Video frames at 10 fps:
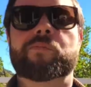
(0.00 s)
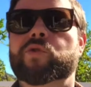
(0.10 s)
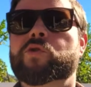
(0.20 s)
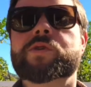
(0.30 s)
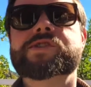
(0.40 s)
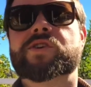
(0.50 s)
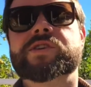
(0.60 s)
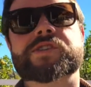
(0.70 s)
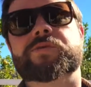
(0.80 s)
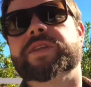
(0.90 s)
Breweries
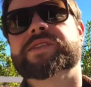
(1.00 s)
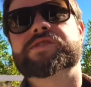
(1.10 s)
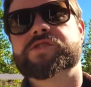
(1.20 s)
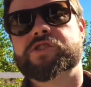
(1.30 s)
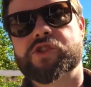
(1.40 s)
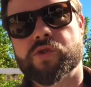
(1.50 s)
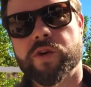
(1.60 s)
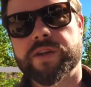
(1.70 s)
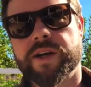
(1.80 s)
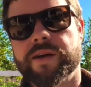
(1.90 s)
aren't doing this as a
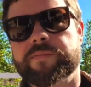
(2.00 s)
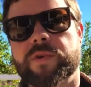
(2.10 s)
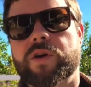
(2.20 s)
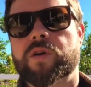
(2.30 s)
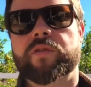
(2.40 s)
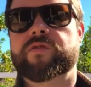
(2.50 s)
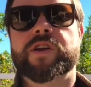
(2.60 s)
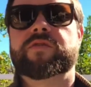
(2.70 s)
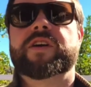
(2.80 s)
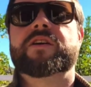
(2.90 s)
shortcut or for
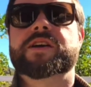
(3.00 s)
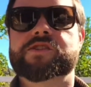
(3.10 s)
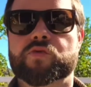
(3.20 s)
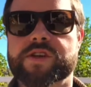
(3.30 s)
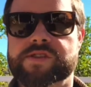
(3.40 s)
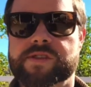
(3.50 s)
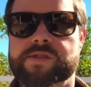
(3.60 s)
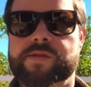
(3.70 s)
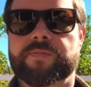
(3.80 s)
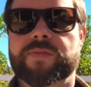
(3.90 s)
nefarious
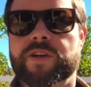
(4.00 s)
reasons.